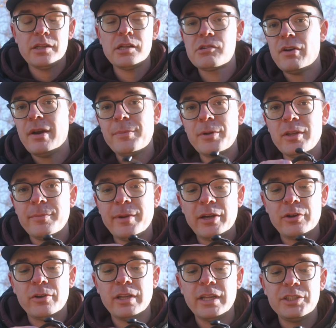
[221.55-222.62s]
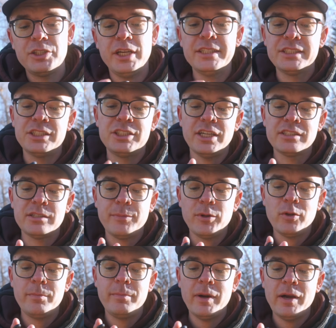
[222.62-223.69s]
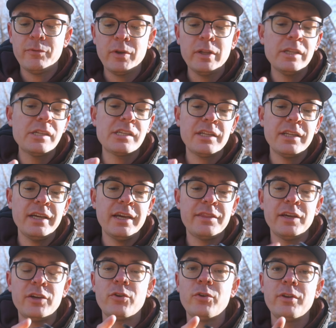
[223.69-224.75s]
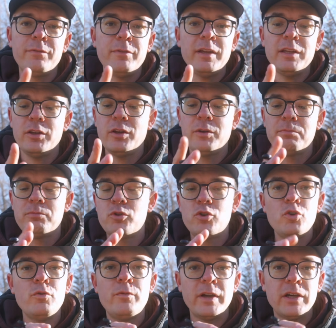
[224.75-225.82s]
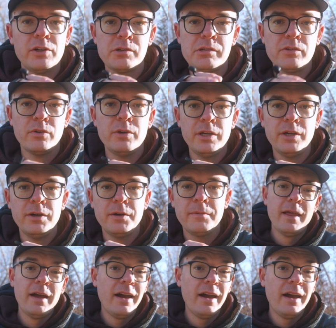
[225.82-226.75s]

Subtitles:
The strap on the micro clutch is adjustable, but realistically, I think you're only fitting 2 fingers through here.